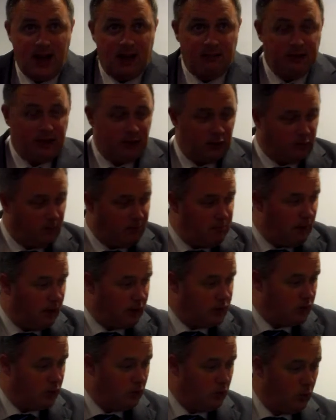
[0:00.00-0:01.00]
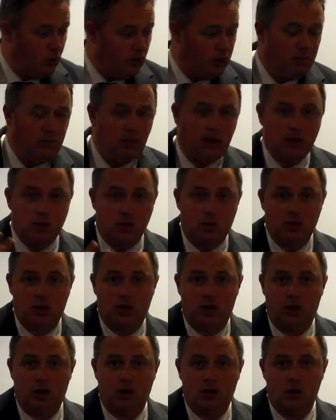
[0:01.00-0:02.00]
Having looked at Module 1 and
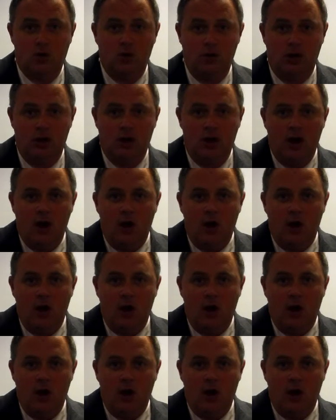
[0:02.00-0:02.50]
Module 2,